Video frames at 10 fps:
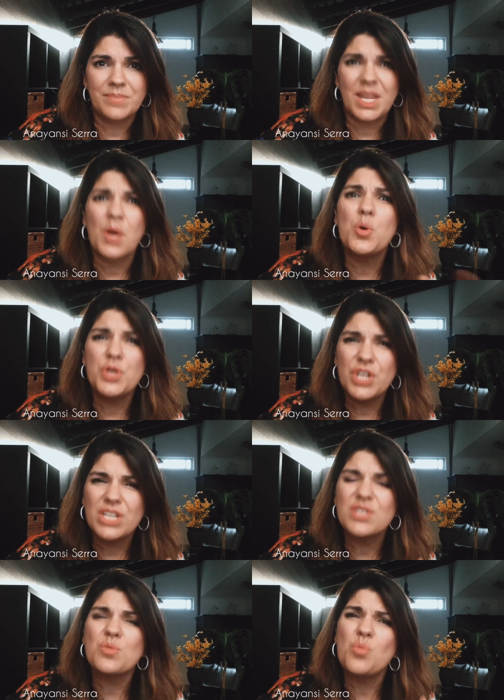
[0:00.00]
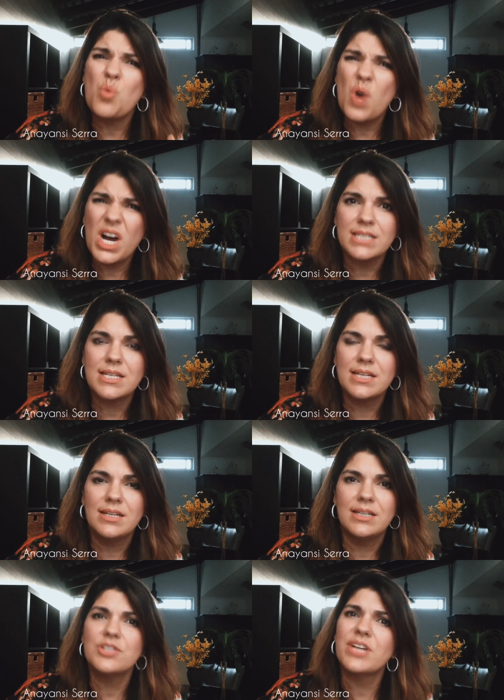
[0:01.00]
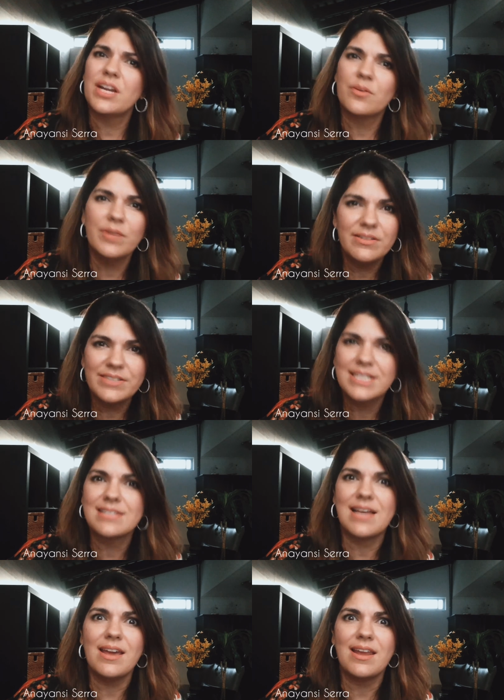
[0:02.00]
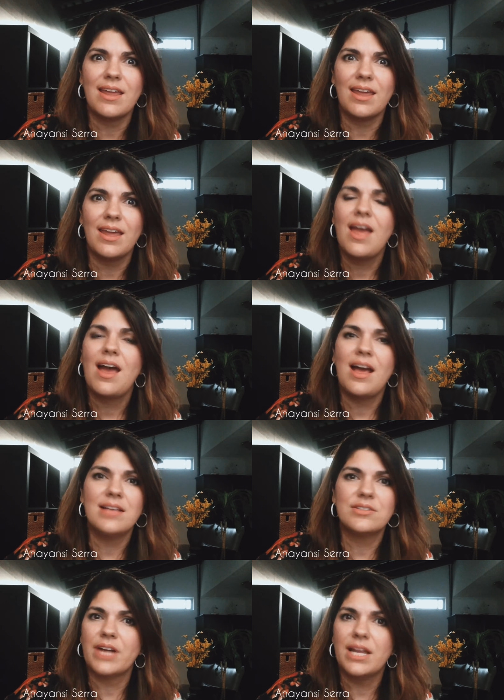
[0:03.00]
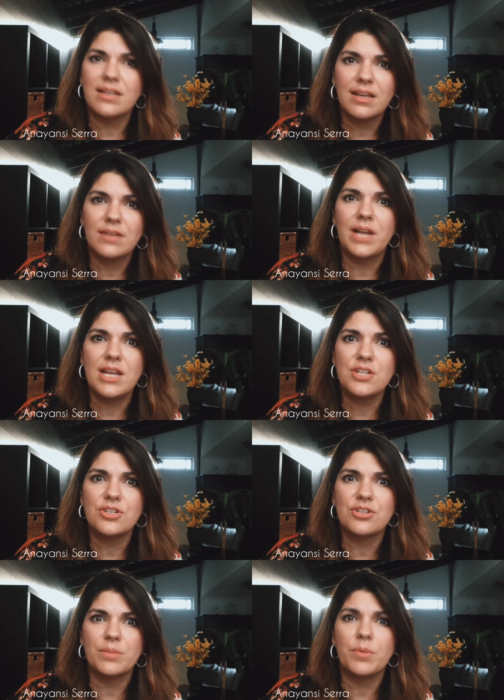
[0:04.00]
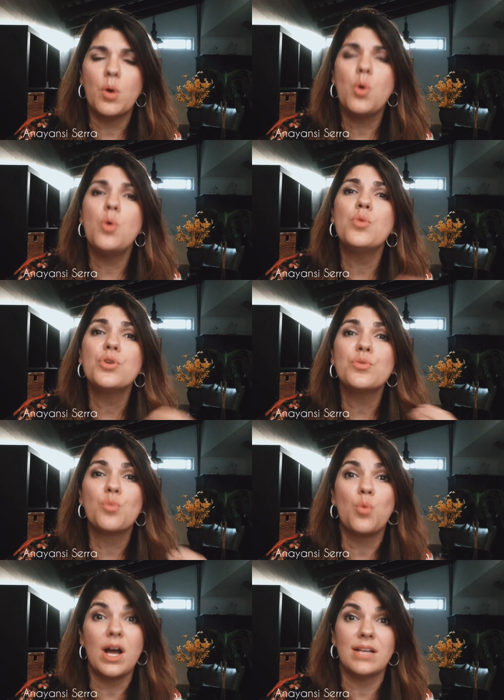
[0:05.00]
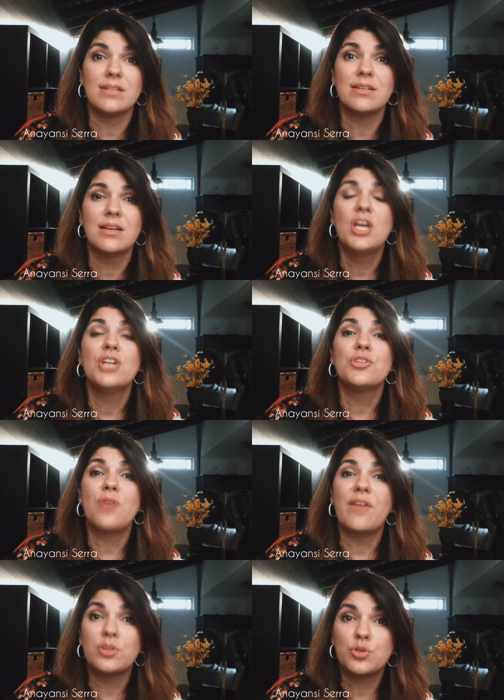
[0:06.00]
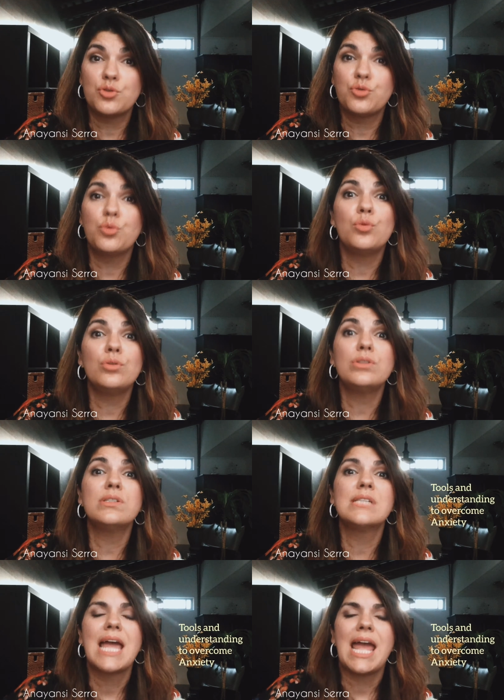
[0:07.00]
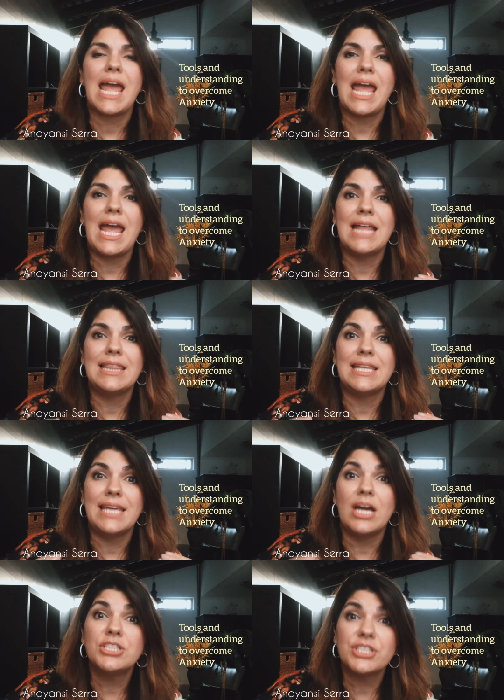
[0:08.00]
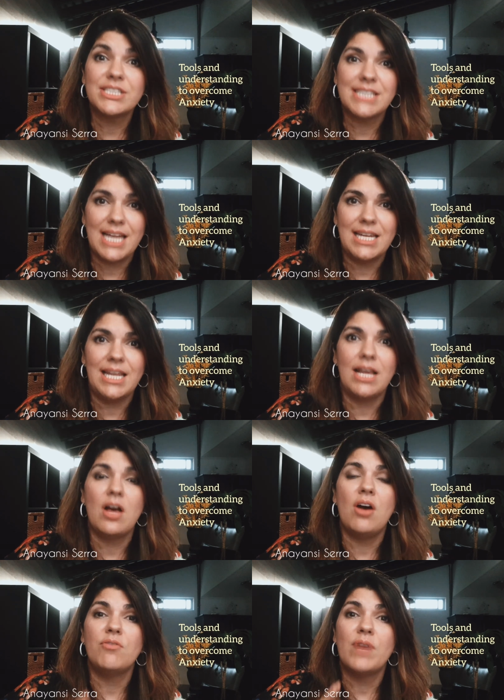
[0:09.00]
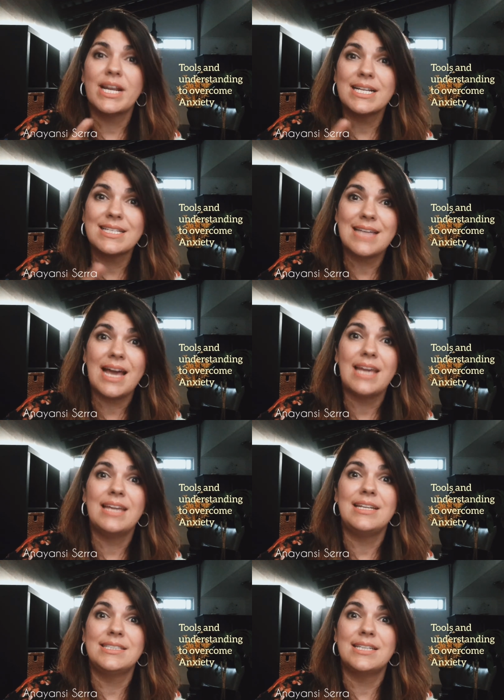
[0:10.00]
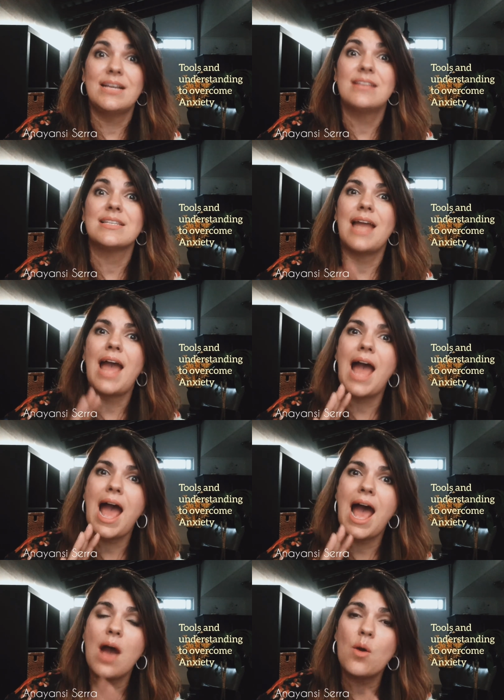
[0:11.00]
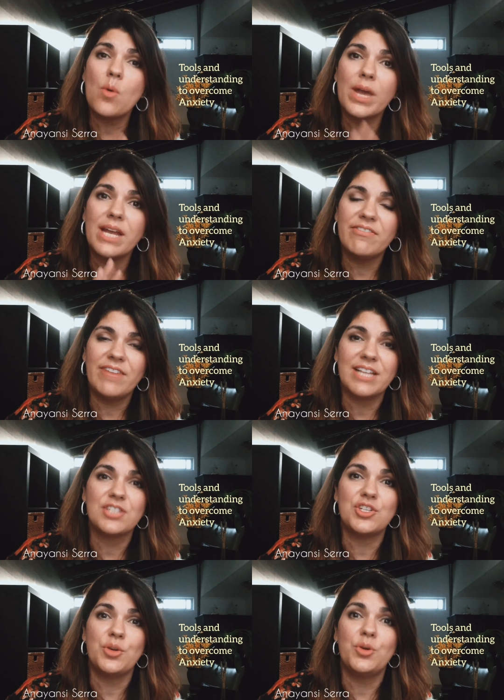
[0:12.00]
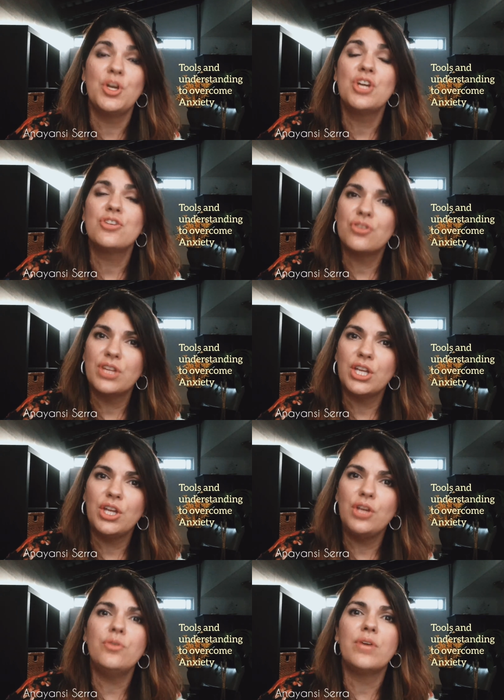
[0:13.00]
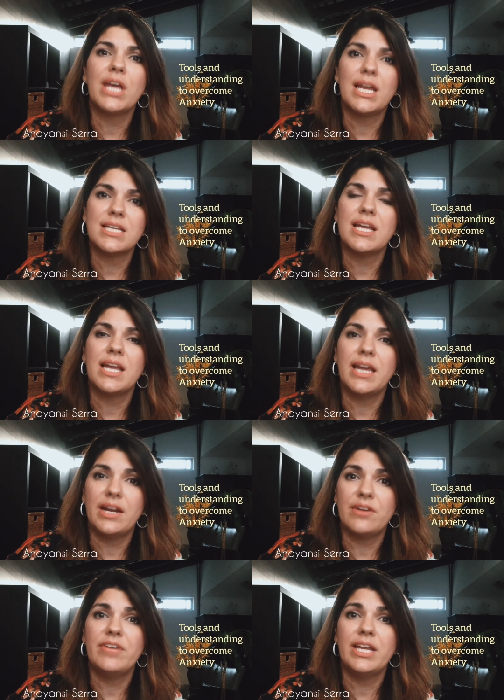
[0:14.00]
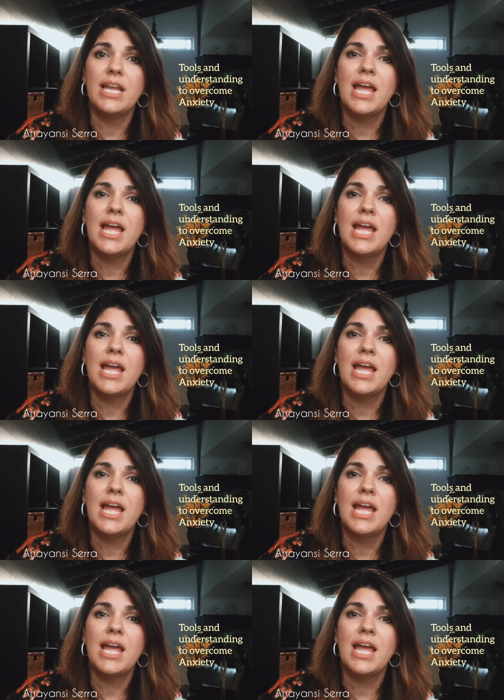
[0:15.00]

who doesn't want to get rid of anxiety as they're ending a relationship? Who wouldn't want to have the tools and the understanding of what anxiety does and how it affects you so that you can take care of it